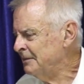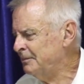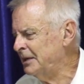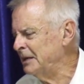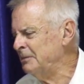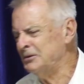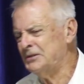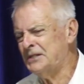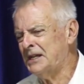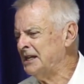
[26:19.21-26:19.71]

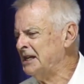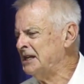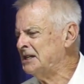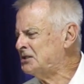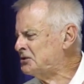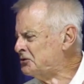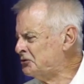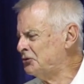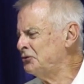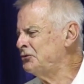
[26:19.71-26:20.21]
People say
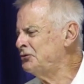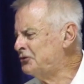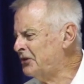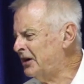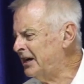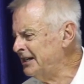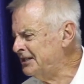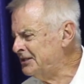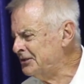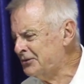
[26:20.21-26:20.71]
it's too
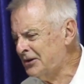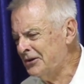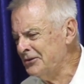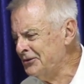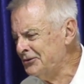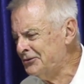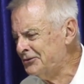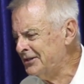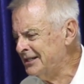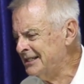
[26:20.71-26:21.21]
dry to grow
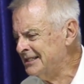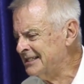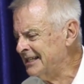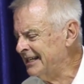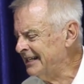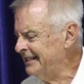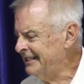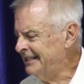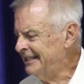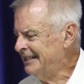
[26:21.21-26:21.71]
the trees
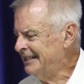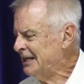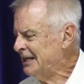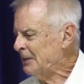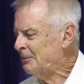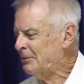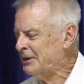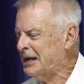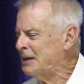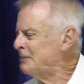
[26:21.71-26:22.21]
there,
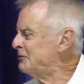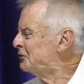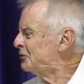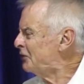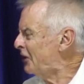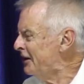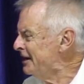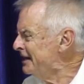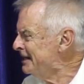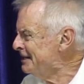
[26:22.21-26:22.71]
but I'm
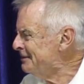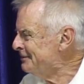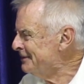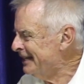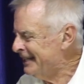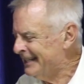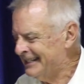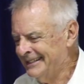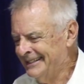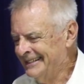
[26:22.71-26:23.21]
growing them
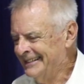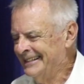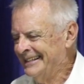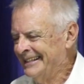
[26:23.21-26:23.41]
there.